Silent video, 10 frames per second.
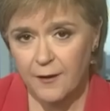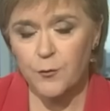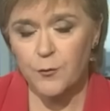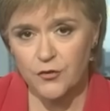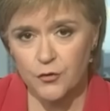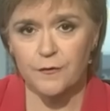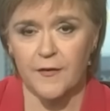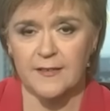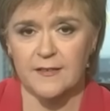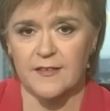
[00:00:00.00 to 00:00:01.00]
if we do
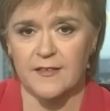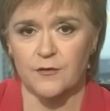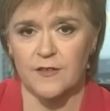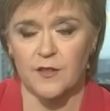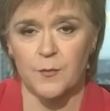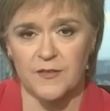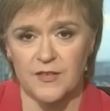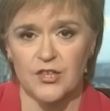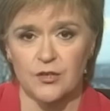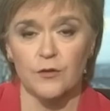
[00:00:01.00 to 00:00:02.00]
find ourselves in the
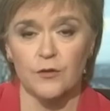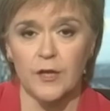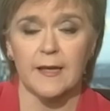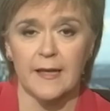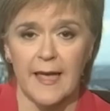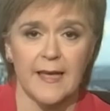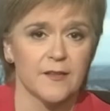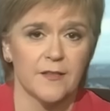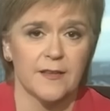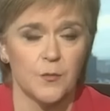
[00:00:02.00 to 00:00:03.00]
position of looking again
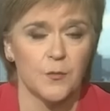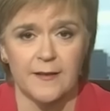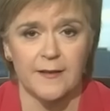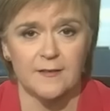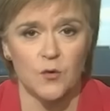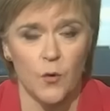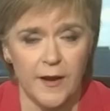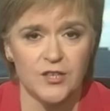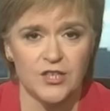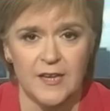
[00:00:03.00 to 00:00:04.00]
at the independence
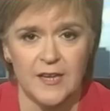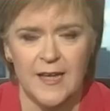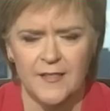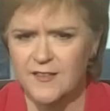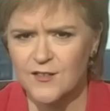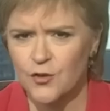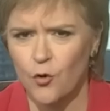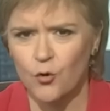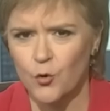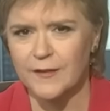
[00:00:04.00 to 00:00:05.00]
question, this is
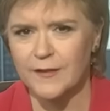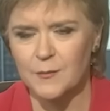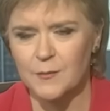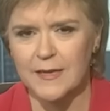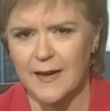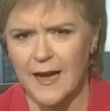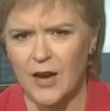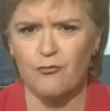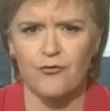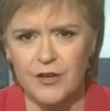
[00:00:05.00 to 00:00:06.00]
not going to be a,
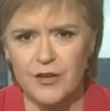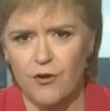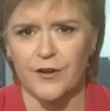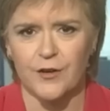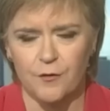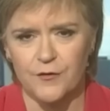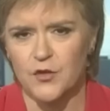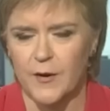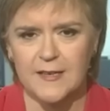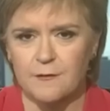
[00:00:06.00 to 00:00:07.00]
a rerun of the
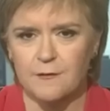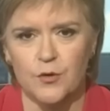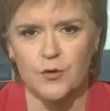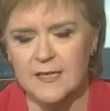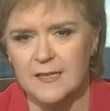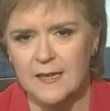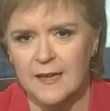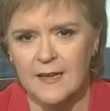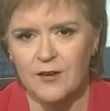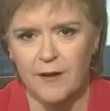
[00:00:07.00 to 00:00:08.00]
2014
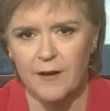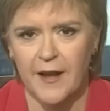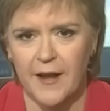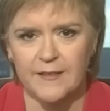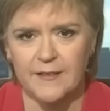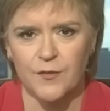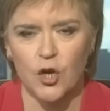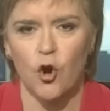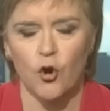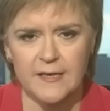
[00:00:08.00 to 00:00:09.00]
referendum, the
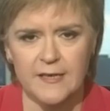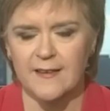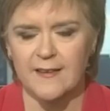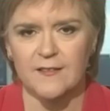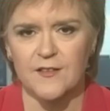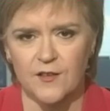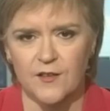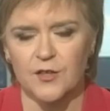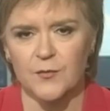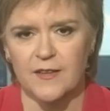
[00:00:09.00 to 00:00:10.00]
context and the
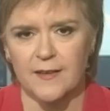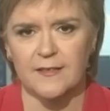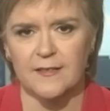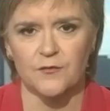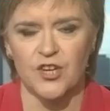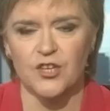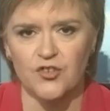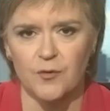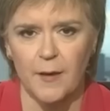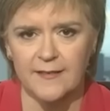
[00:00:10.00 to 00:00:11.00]
circumstances have
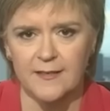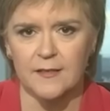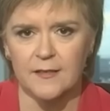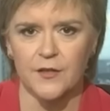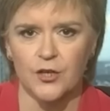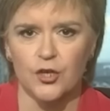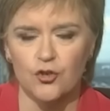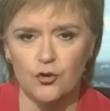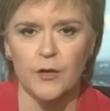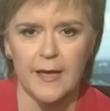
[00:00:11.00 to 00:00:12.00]
changed dramatically. The
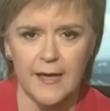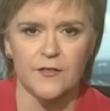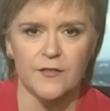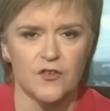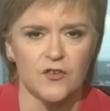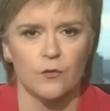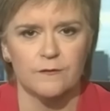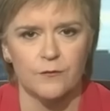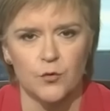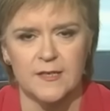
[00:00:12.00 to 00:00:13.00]
UK that
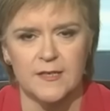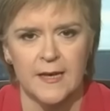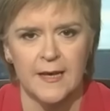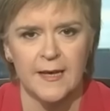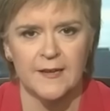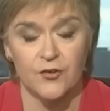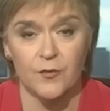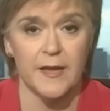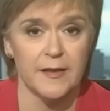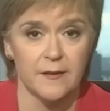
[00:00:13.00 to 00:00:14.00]
Scotland voted to
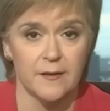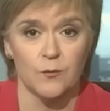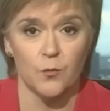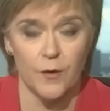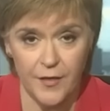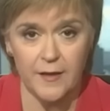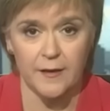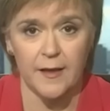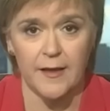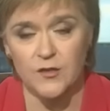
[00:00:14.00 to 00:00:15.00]
remain
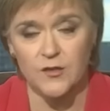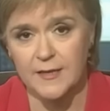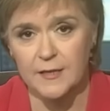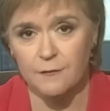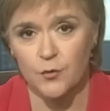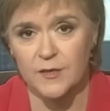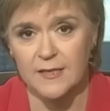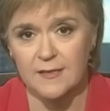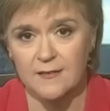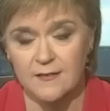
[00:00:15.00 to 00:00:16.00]
within in
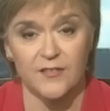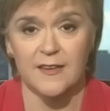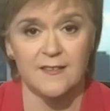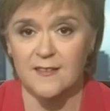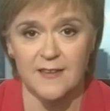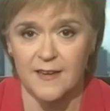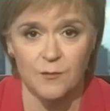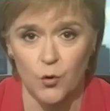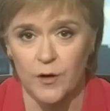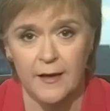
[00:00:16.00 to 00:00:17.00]
2014 doesn't exist
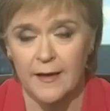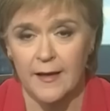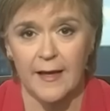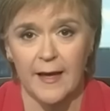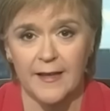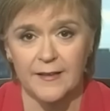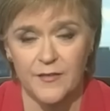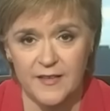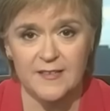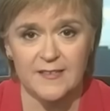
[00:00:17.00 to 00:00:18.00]
anymore. Uh,
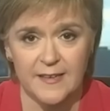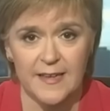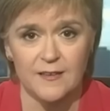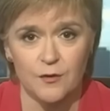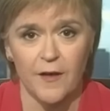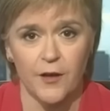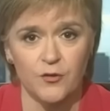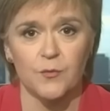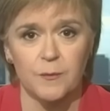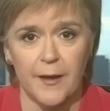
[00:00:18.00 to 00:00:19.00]
and this is okay. a case of how
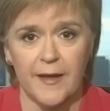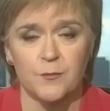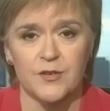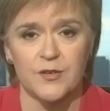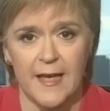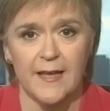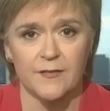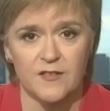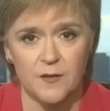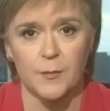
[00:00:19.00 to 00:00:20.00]
do we best so,
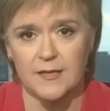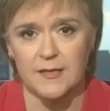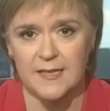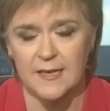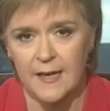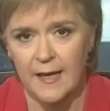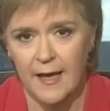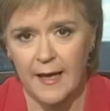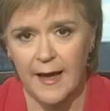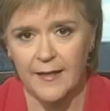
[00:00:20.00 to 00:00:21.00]
protect the stability
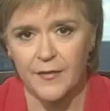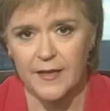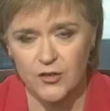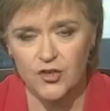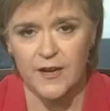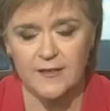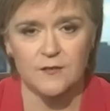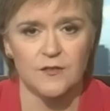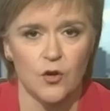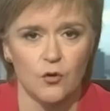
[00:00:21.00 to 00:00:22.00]
uh, and the
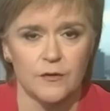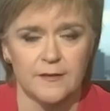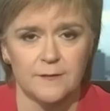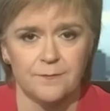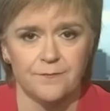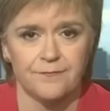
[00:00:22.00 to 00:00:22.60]
interests of Scotland.